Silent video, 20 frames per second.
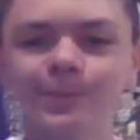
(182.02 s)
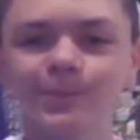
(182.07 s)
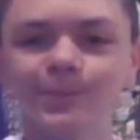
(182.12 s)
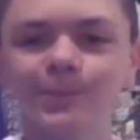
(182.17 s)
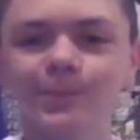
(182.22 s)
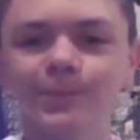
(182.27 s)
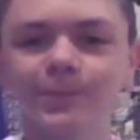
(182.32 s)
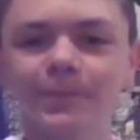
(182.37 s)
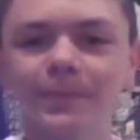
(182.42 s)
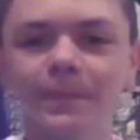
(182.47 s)

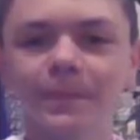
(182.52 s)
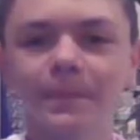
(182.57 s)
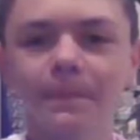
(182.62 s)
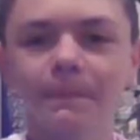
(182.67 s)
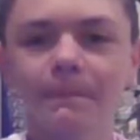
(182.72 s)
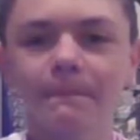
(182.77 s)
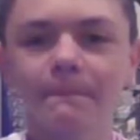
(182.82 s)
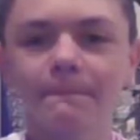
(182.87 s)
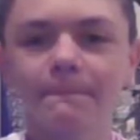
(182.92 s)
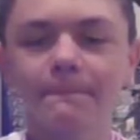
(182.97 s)

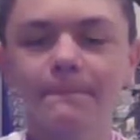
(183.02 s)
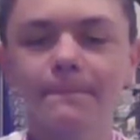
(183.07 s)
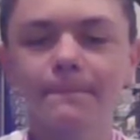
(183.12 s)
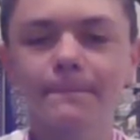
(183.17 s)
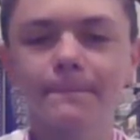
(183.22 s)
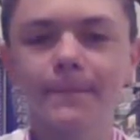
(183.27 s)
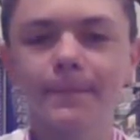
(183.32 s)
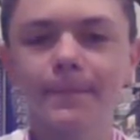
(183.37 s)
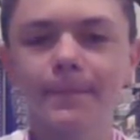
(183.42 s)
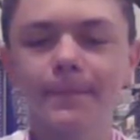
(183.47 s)

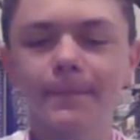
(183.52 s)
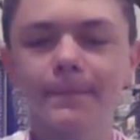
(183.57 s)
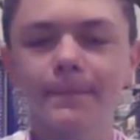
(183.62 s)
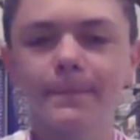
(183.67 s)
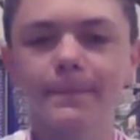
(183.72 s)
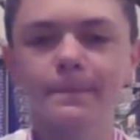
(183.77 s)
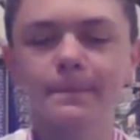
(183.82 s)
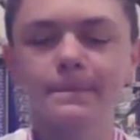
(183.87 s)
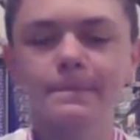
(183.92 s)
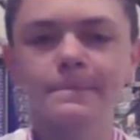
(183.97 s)

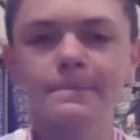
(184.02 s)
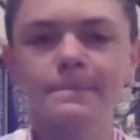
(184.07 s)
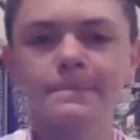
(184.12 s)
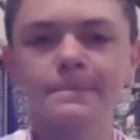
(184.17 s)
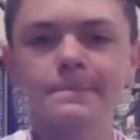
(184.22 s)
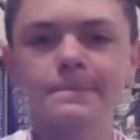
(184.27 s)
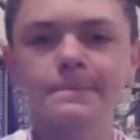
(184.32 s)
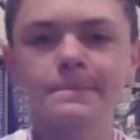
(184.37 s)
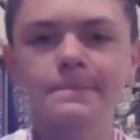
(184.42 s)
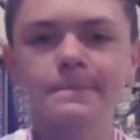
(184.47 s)

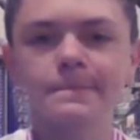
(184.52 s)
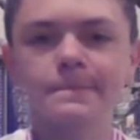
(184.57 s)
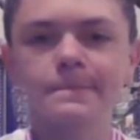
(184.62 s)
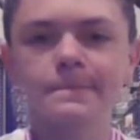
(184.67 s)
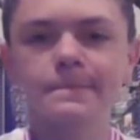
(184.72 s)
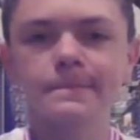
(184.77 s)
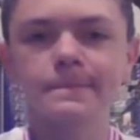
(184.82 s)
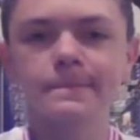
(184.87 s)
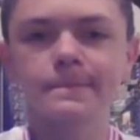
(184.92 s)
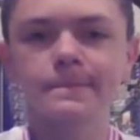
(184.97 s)

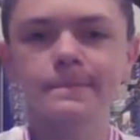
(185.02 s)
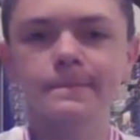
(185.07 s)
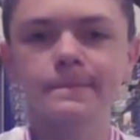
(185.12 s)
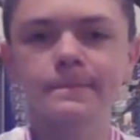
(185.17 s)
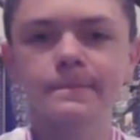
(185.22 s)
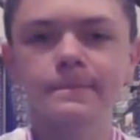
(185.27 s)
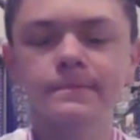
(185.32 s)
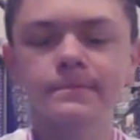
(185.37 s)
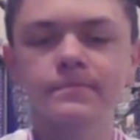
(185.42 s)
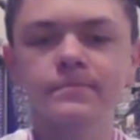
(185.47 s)

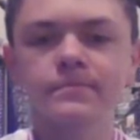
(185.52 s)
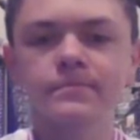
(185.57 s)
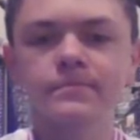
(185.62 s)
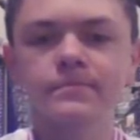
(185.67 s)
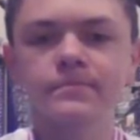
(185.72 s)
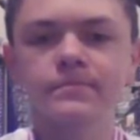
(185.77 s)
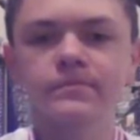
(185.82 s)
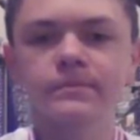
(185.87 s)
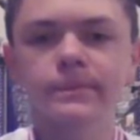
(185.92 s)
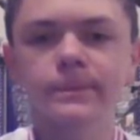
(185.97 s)

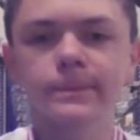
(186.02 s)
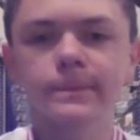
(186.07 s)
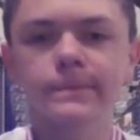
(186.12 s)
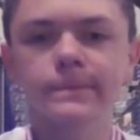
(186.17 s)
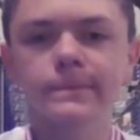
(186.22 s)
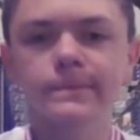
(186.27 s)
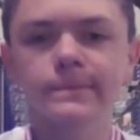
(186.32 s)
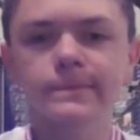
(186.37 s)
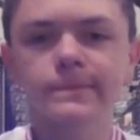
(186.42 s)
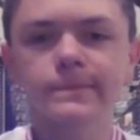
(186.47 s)

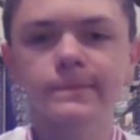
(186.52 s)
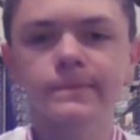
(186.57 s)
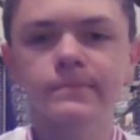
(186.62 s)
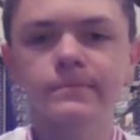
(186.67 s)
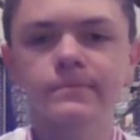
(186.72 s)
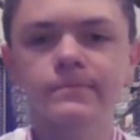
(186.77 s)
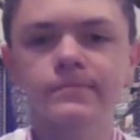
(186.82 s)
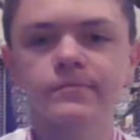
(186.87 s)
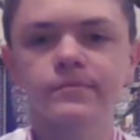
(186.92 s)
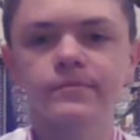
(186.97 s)

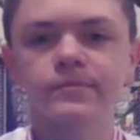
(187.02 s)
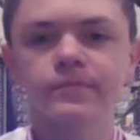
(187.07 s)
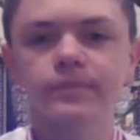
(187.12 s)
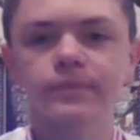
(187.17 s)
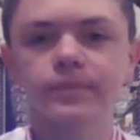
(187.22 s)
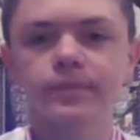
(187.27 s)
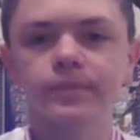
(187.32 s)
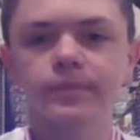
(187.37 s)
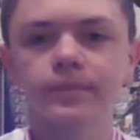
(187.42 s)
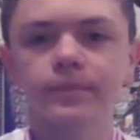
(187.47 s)

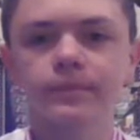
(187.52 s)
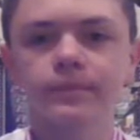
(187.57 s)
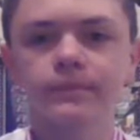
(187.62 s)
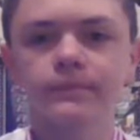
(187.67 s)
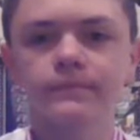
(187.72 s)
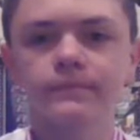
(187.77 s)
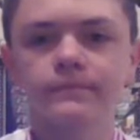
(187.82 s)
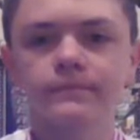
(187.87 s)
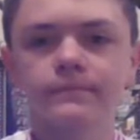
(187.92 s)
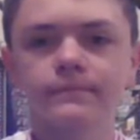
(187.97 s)

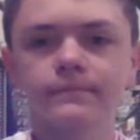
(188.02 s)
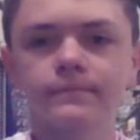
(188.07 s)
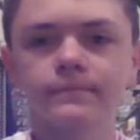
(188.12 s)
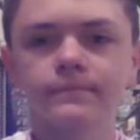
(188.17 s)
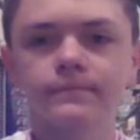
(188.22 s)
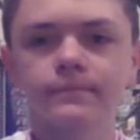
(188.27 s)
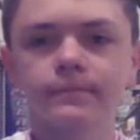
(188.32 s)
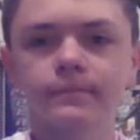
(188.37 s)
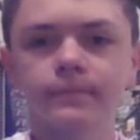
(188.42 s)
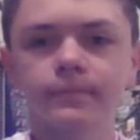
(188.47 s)

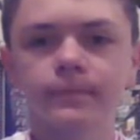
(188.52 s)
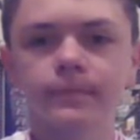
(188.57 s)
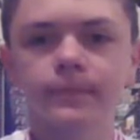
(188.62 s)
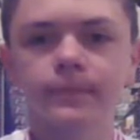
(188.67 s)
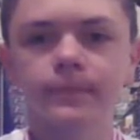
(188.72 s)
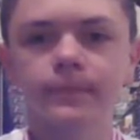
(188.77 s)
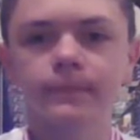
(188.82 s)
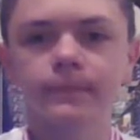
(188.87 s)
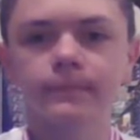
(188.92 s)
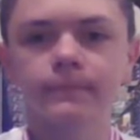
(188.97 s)

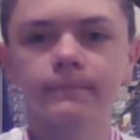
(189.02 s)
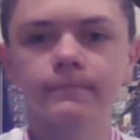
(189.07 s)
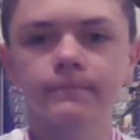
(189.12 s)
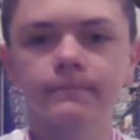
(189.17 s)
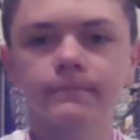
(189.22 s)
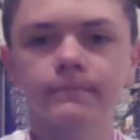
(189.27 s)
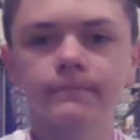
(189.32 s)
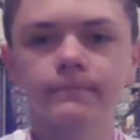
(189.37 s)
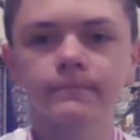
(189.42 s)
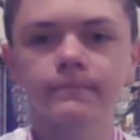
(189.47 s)

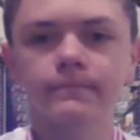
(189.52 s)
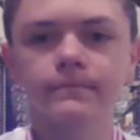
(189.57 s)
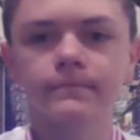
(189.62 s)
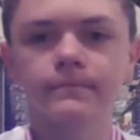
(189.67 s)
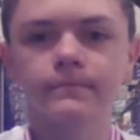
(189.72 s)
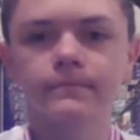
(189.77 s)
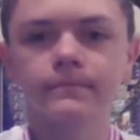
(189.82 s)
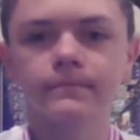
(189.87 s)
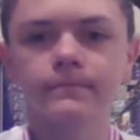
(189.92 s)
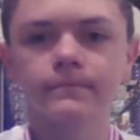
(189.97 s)

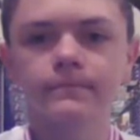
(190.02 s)
[no speech]